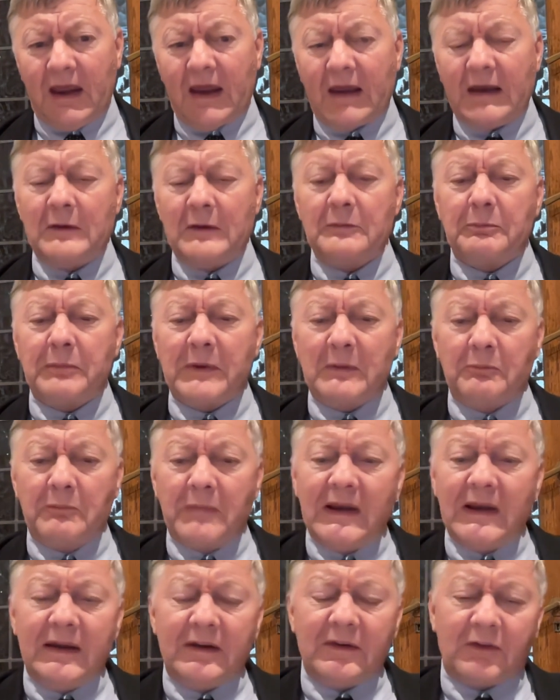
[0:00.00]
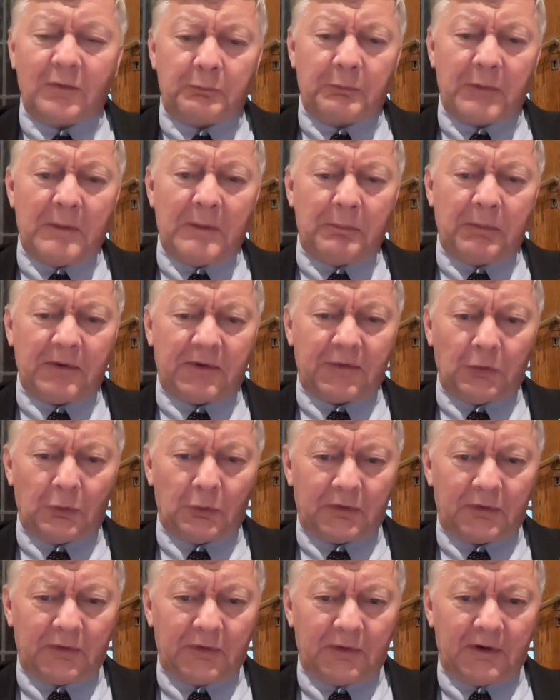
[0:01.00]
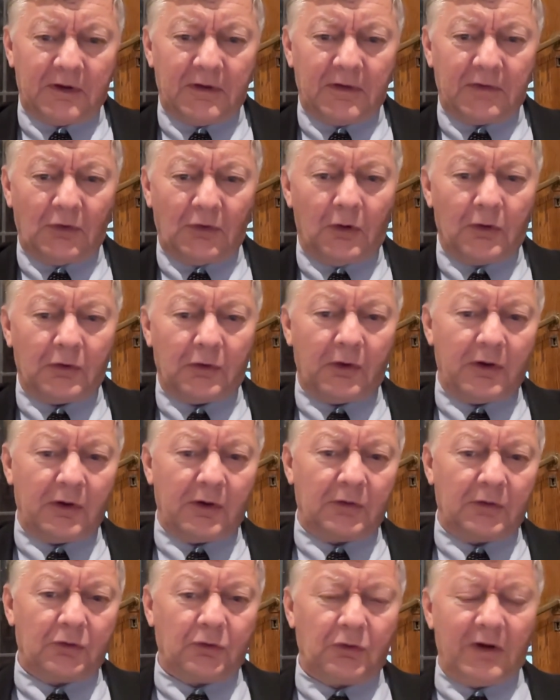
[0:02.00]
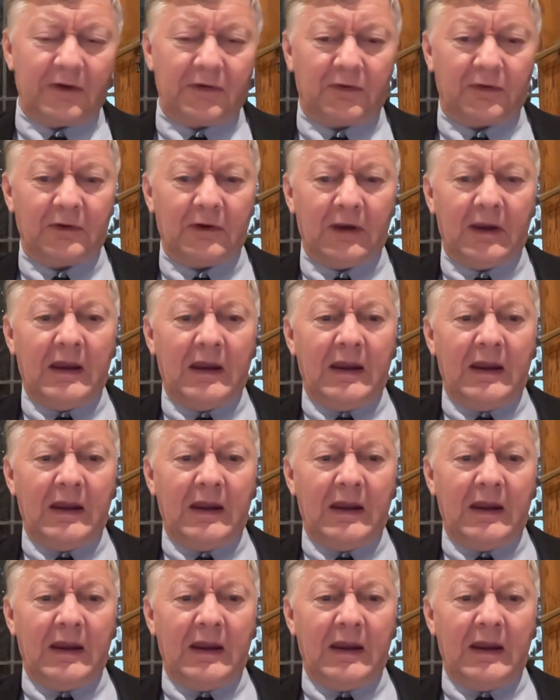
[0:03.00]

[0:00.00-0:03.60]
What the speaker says: and there have been millions of people slaughtered in this ongoing crisis.